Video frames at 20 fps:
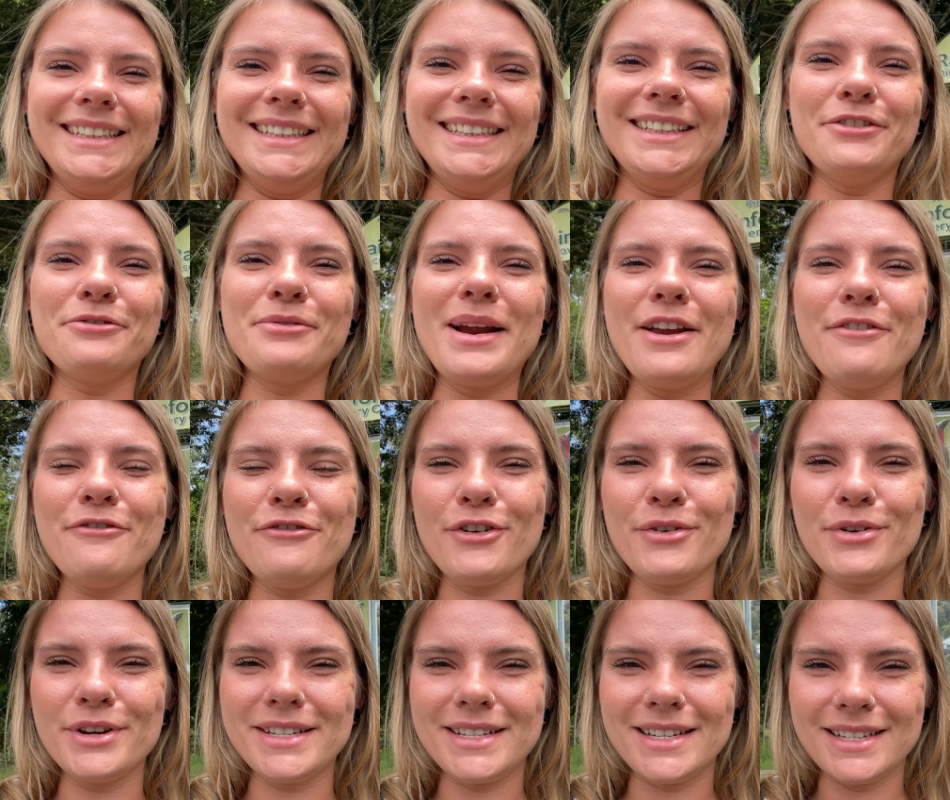the
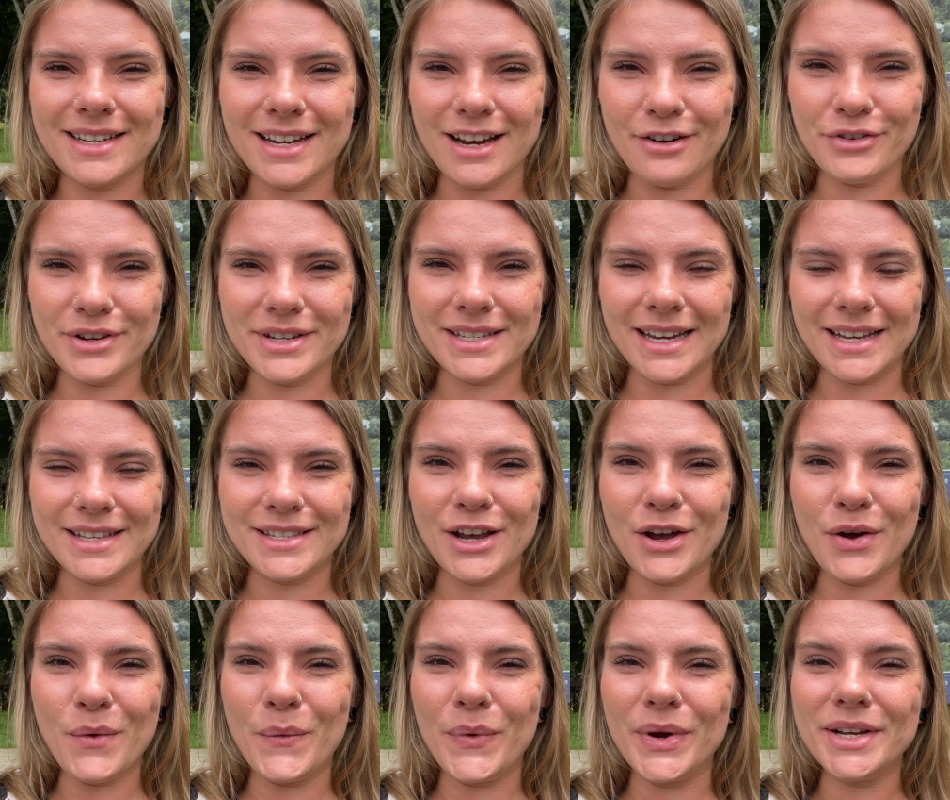Rainforest Discovery Center,
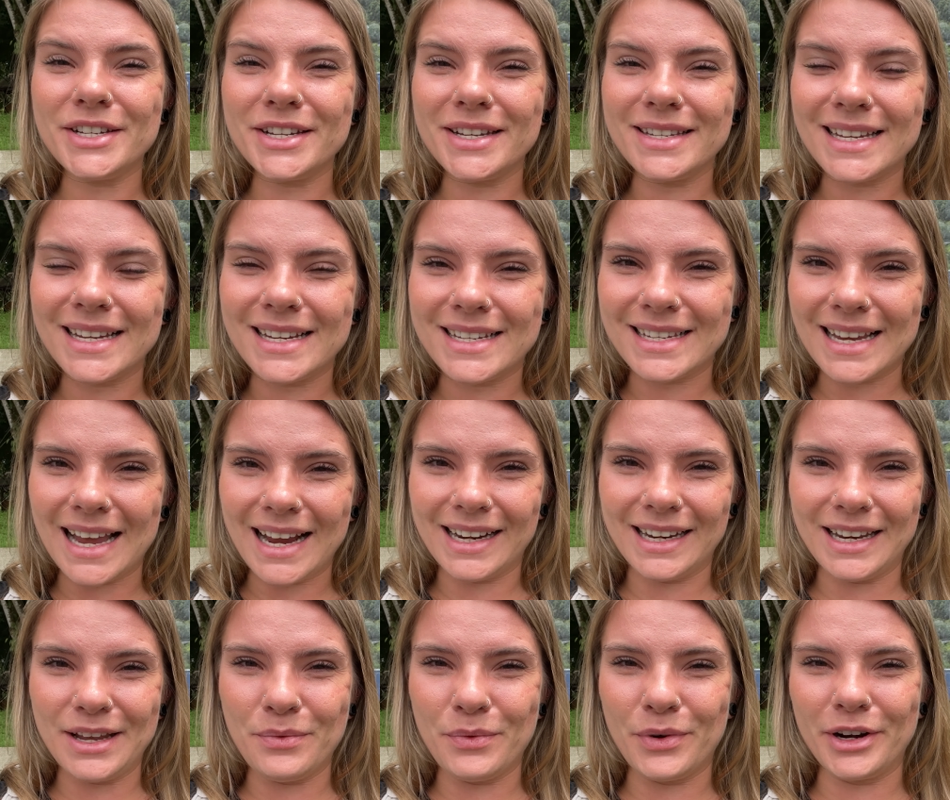which is
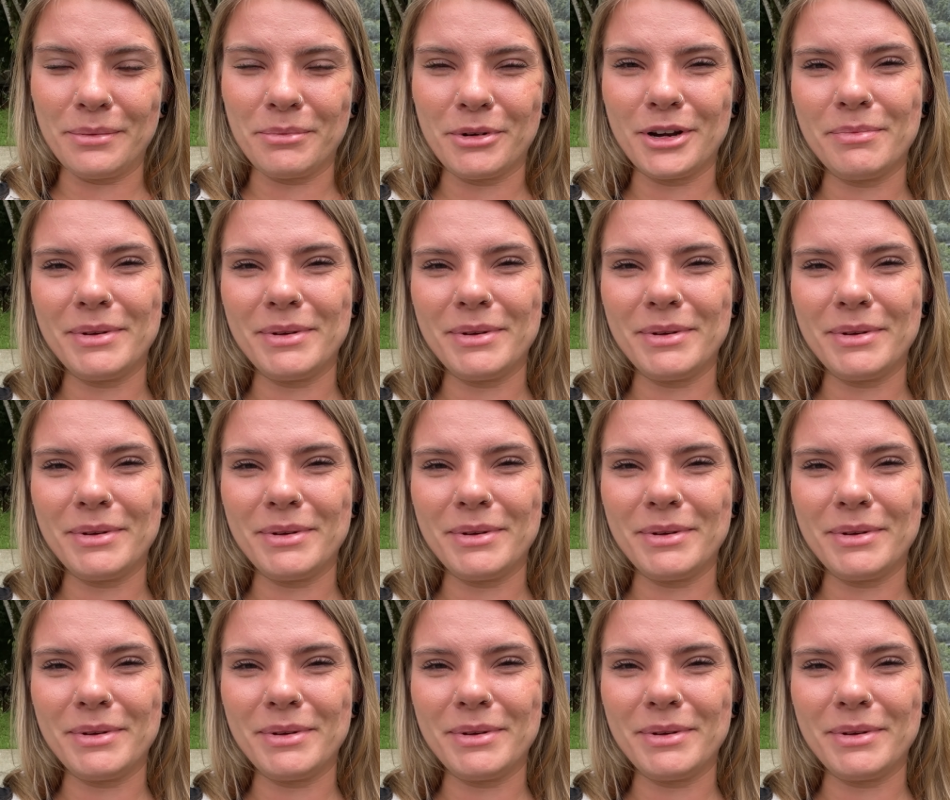exactly what I'm going to